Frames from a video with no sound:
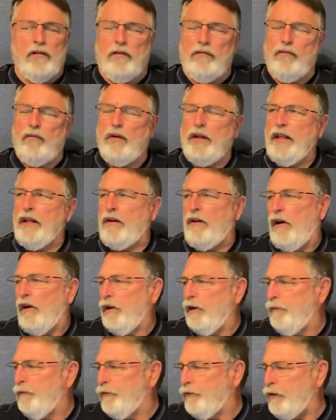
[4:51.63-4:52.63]
what do they
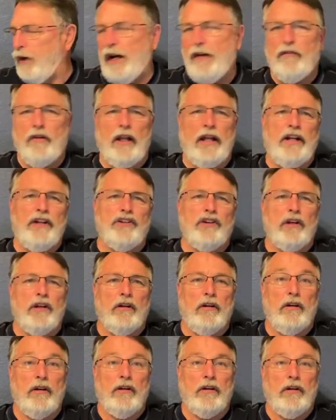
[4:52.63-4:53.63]
call them, travel
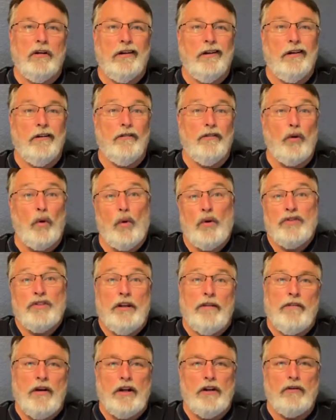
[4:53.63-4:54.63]
agent. Of course
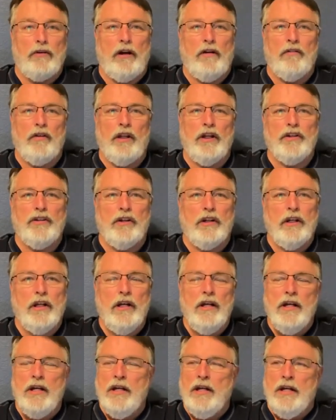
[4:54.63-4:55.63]
they've got a travel agent.
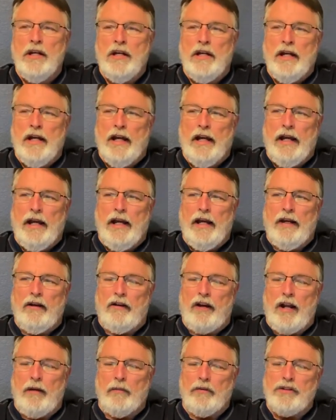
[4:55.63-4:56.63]
and
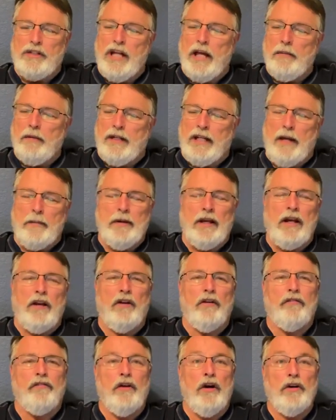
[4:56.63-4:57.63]
her name was Debbie. Debbie got
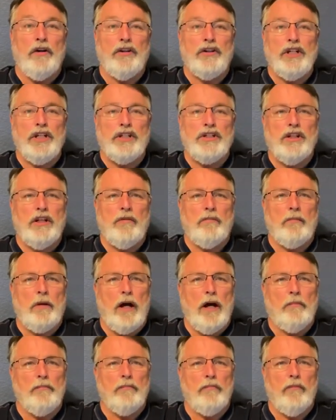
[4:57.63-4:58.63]
on the phone and she said,
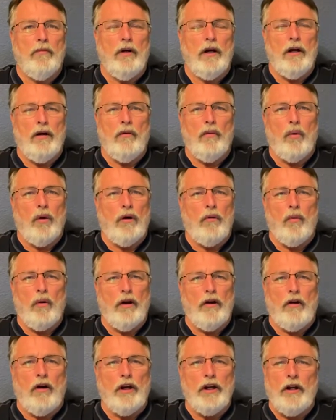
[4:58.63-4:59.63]
Bob,
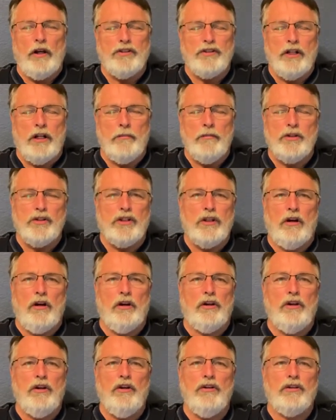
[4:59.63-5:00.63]
where are you? I said, I'm in
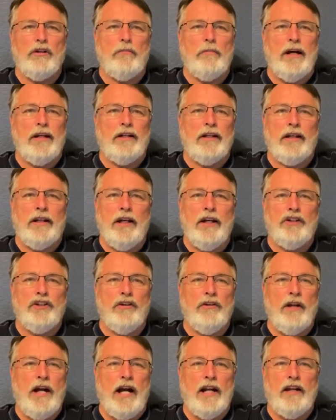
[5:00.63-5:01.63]
Syracuse. I'm about to catch
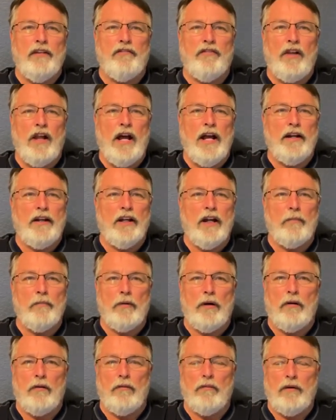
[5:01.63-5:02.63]
United flight
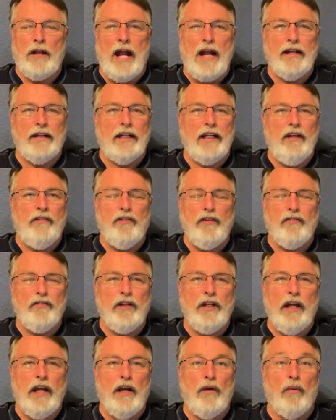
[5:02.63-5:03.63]
number
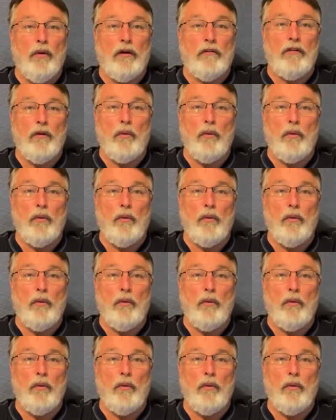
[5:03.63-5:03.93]
1958, whatever